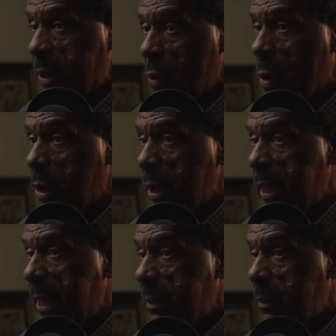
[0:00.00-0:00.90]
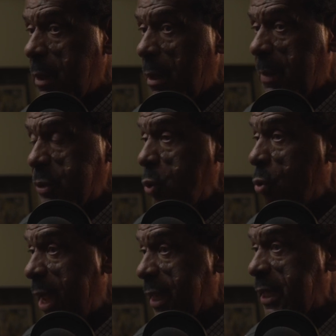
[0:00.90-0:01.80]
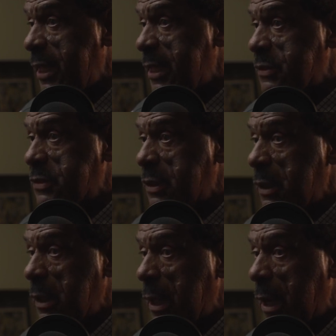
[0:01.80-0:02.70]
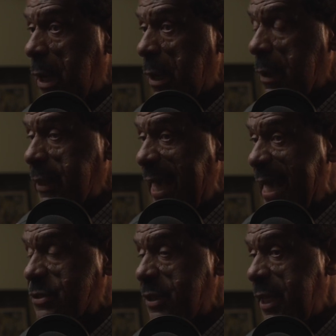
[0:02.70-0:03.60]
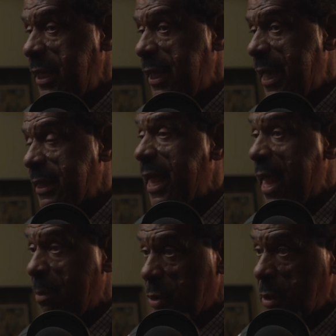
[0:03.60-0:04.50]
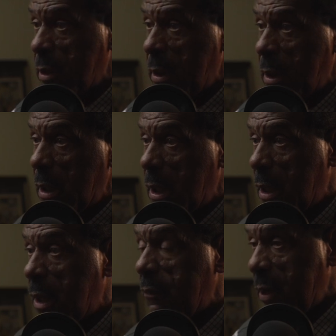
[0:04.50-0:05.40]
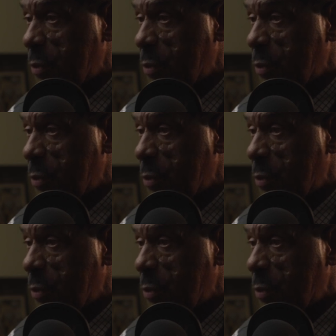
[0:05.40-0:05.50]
daughter, and my two grandkids, Cassidy and Cameron, they were